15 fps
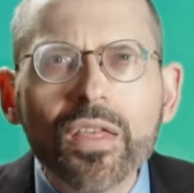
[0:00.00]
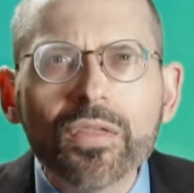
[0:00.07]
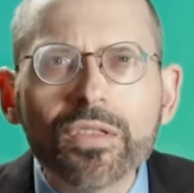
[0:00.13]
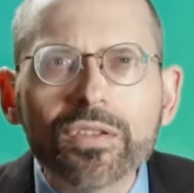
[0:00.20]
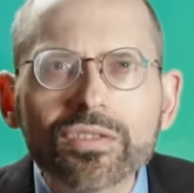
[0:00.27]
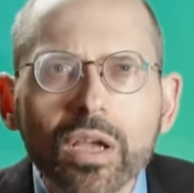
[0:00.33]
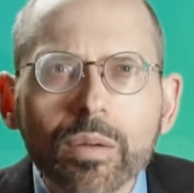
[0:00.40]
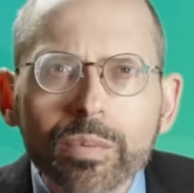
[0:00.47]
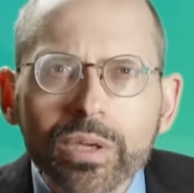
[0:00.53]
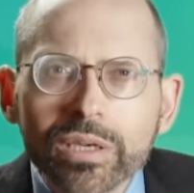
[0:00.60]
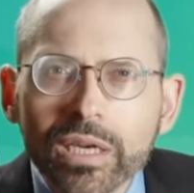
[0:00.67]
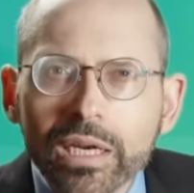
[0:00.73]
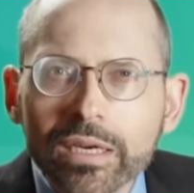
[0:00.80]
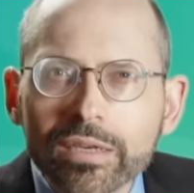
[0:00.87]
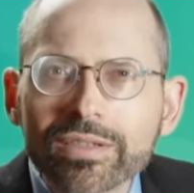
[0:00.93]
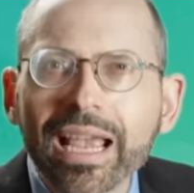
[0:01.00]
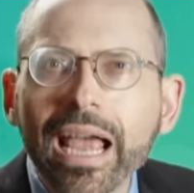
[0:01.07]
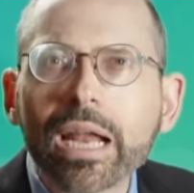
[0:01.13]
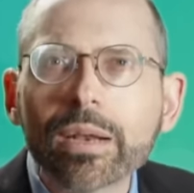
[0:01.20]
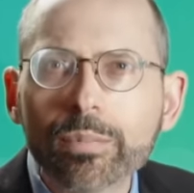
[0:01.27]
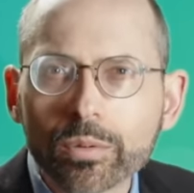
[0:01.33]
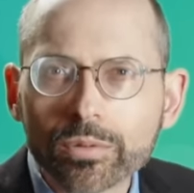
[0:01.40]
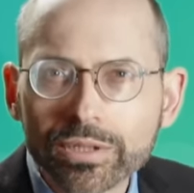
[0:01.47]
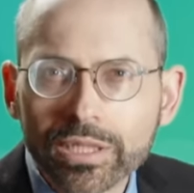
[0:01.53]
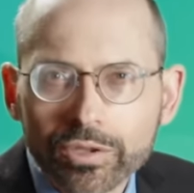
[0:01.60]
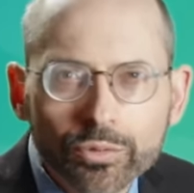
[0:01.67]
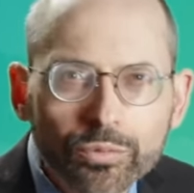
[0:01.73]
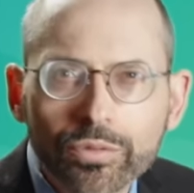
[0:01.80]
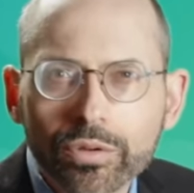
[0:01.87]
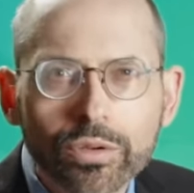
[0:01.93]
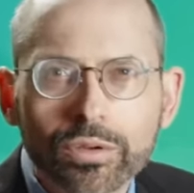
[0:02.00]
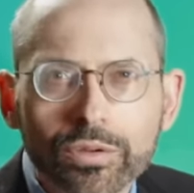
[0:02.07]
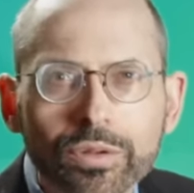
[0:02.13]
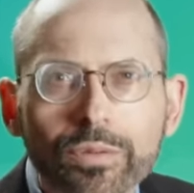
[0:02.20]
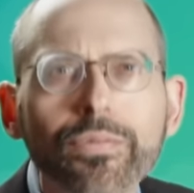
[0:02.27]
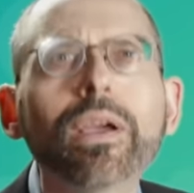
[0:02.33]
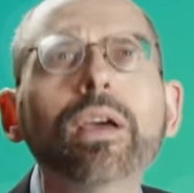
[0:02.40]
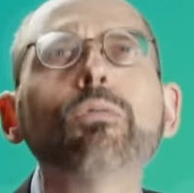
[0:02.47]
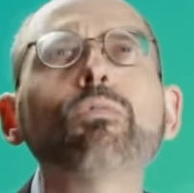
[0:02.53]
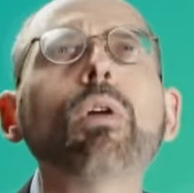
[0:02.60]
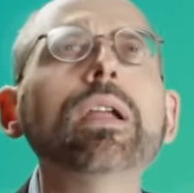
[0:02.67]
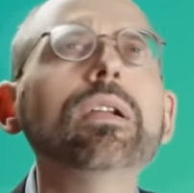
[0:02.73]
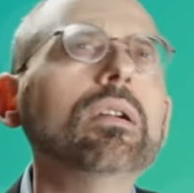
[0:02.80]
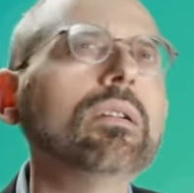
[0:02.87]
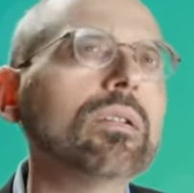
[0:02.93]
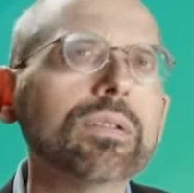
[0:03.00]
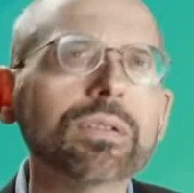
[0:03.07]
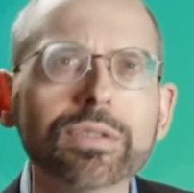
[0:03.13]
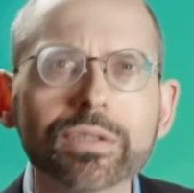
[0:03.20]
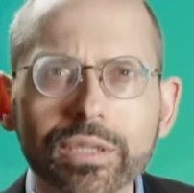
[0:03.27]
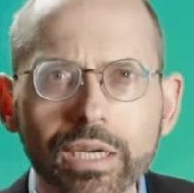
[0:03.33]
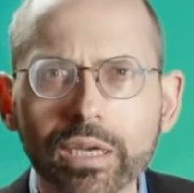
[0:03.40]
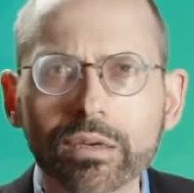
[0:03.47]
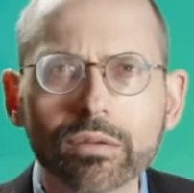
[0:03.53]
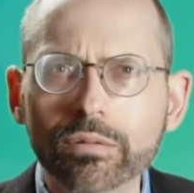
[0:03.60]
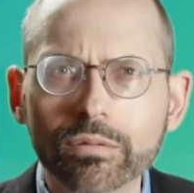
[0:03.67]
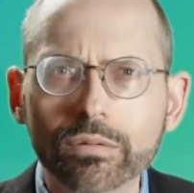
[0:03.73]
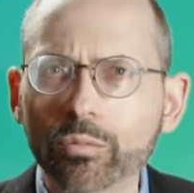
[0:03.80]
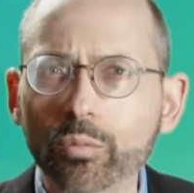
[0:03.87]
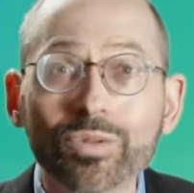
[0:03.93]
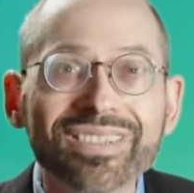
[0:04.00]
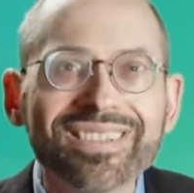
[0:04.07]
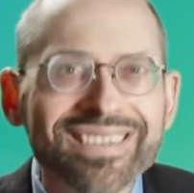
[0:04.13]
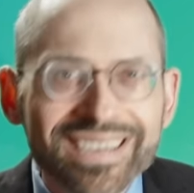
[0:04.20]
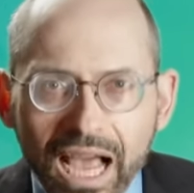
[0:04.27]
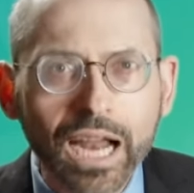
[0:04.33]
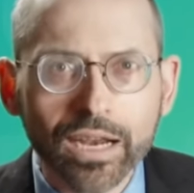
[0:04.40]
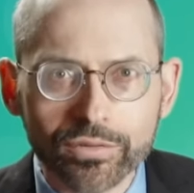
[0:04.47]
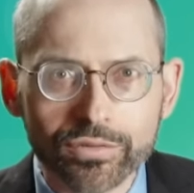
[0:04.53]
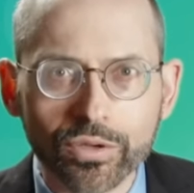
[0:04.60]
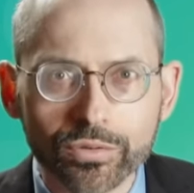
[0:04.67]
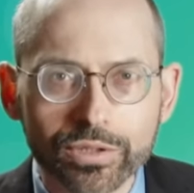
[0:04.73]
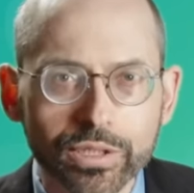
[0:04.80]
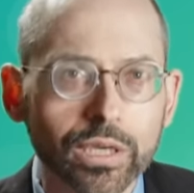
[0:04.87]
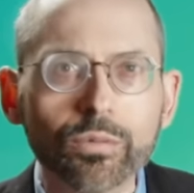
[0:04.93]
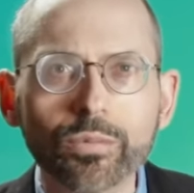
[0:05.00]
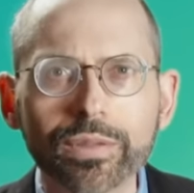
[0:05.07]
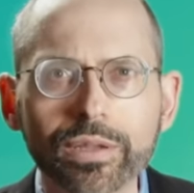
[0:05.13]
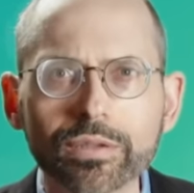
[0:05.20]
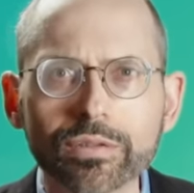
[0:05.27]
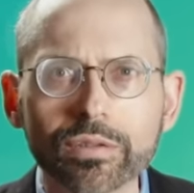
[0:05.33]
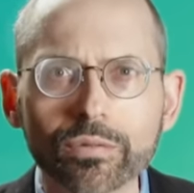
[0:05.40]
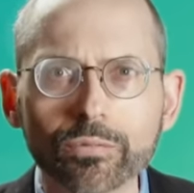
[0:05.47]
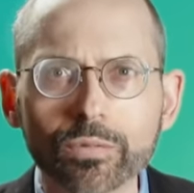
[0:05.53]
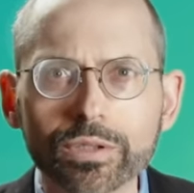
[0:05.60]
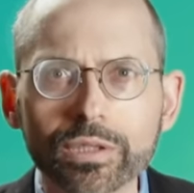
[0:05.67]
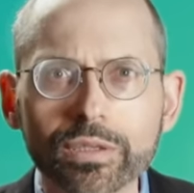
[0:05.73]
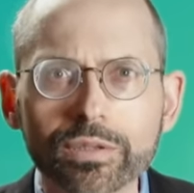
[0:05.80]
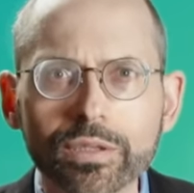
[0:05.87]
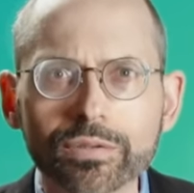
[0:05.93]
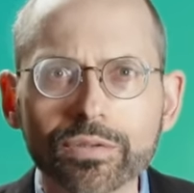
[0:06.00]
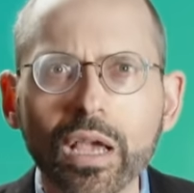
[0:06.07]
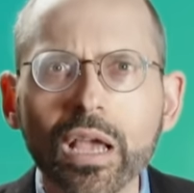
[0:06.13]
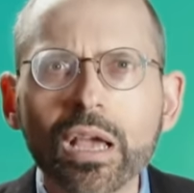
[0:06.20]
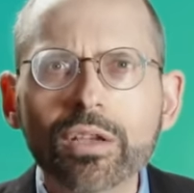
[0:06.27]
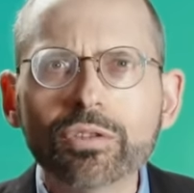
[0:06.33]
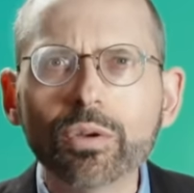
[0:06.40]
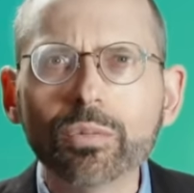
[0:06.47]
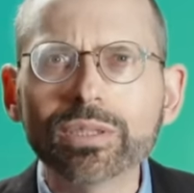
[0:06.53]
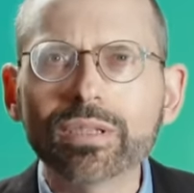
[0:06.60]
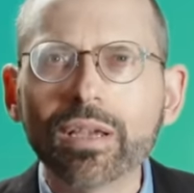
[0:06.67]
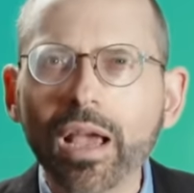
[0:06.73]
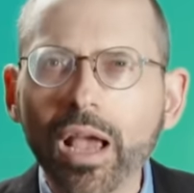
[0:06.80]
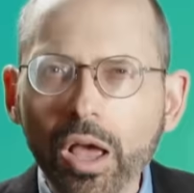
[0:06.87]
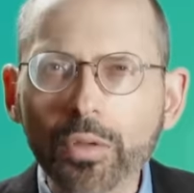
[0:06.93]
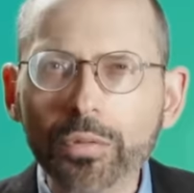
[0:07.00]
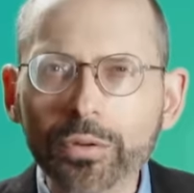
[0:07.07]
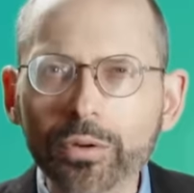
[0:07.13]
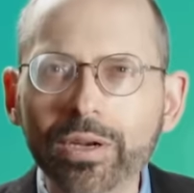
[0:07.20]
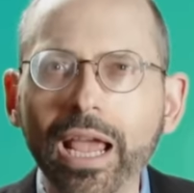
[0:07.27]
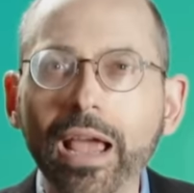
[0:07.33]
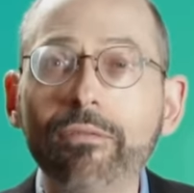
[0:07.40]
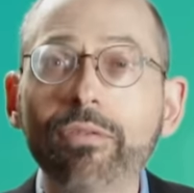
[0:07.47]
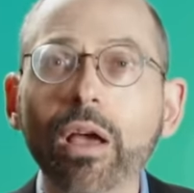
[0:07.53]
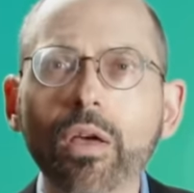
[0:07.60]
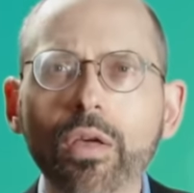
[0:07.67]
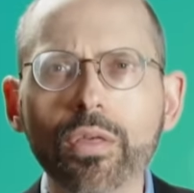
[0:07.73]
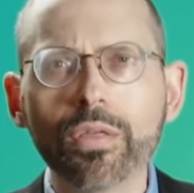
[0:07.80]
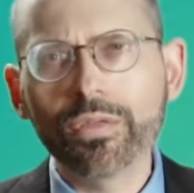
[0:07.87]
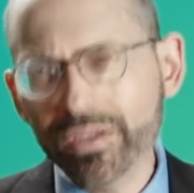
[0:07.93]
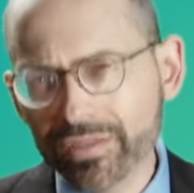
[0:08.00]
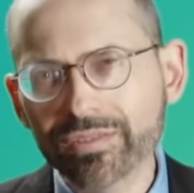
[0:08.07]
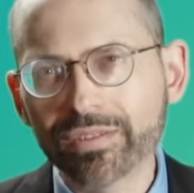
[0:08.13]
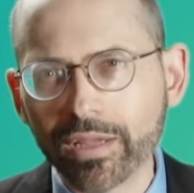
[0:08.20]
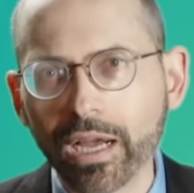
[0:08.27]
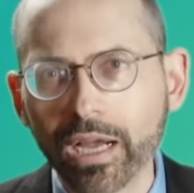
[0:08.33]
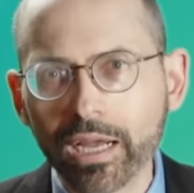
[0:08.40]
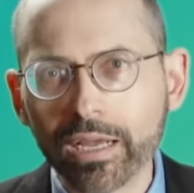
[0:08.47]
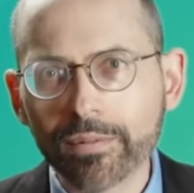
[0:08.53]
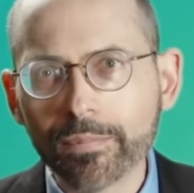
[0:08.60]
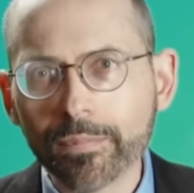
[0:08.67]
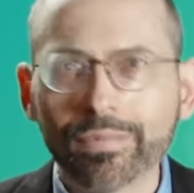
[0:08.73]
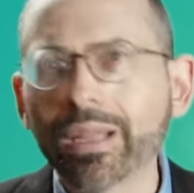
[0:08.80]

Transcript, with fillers: The subcutaneous adipose tissue, the, the fat right under the skin, was not associated with insulin resistance, so it's healthier to have this thigh.